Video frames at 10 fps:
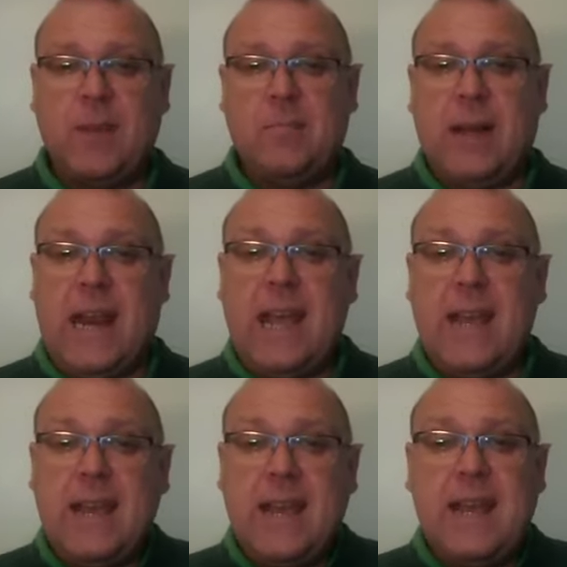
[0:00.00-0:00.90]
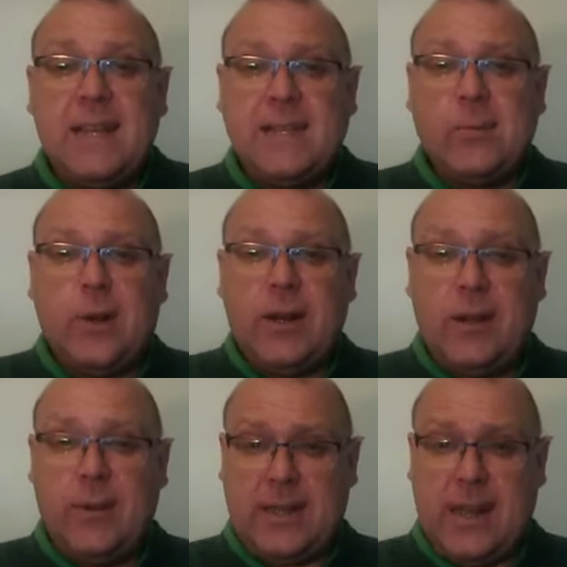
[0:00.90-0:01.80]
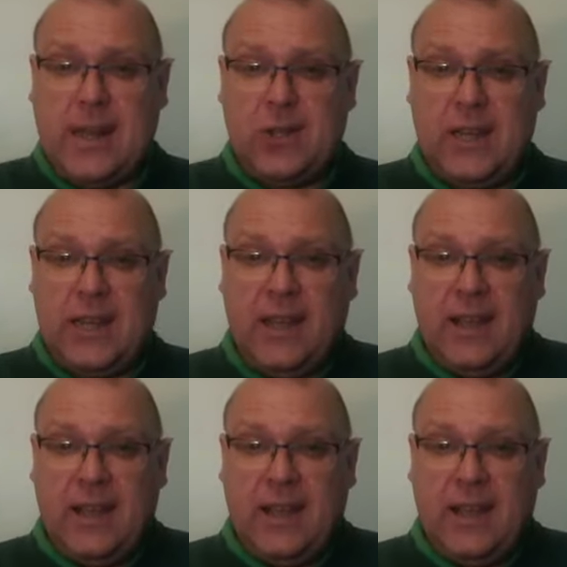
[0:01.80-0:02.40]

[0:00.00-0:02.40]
but here he is the one who is actually